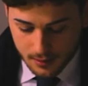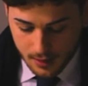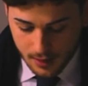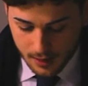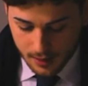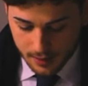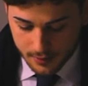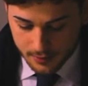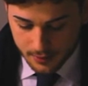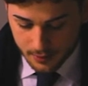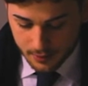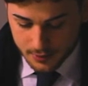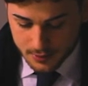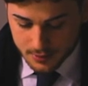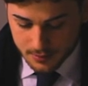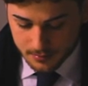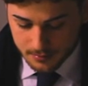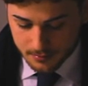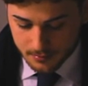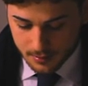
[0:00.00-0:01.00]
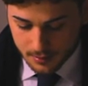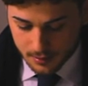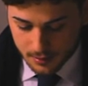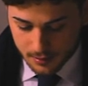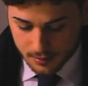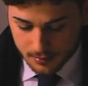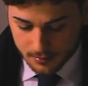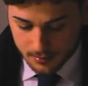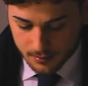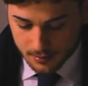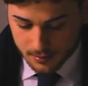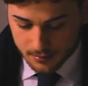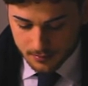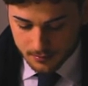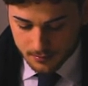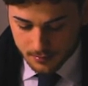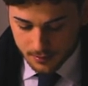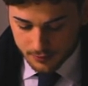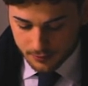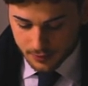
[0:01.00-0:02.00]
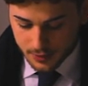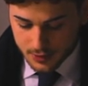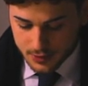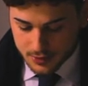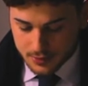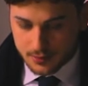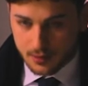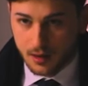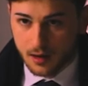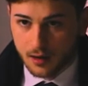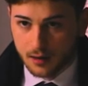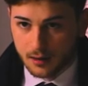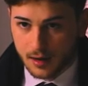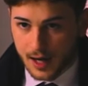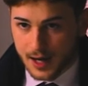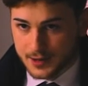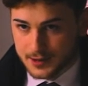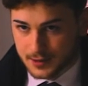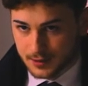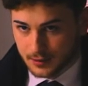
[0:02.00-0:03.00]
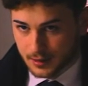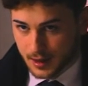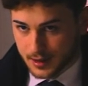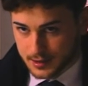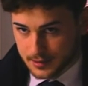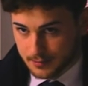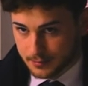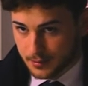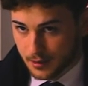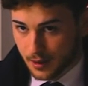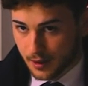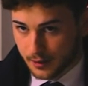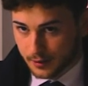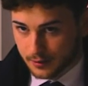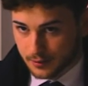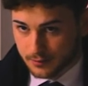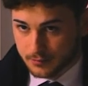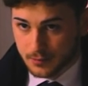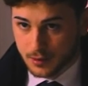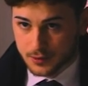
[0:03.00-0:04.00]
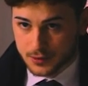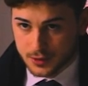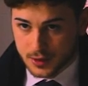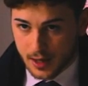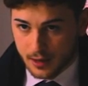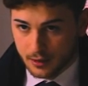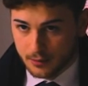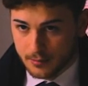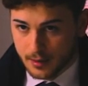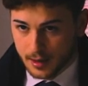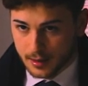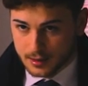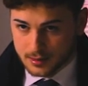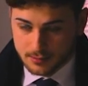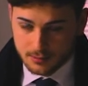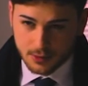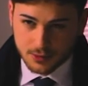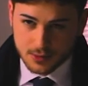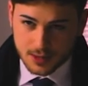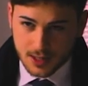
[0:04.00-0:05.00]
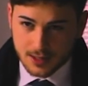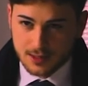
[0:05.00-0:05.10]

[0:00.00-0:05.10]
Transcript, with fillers: Uh, and they are some uh, a very strong asset class and product of most shadow banks and most